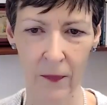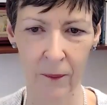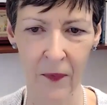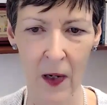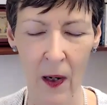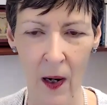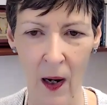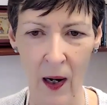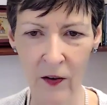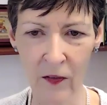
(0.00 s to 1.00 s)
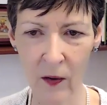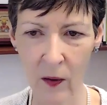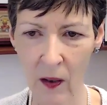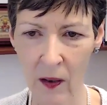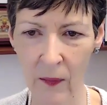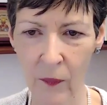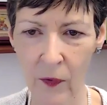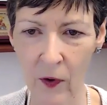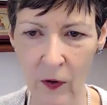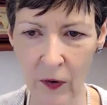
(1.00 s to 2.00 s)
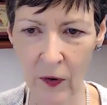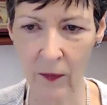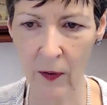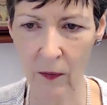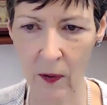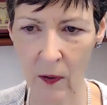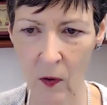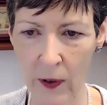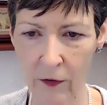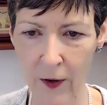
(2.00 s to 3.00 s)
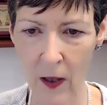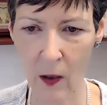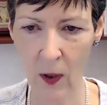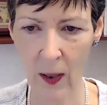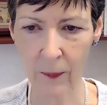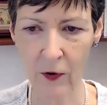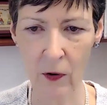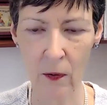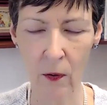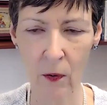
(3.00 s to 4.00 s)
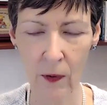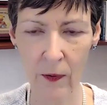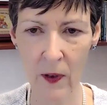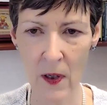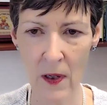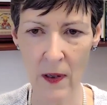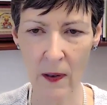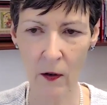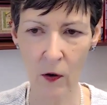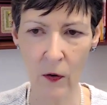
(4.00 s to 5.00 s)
great. I just noticed a quick follow-up to the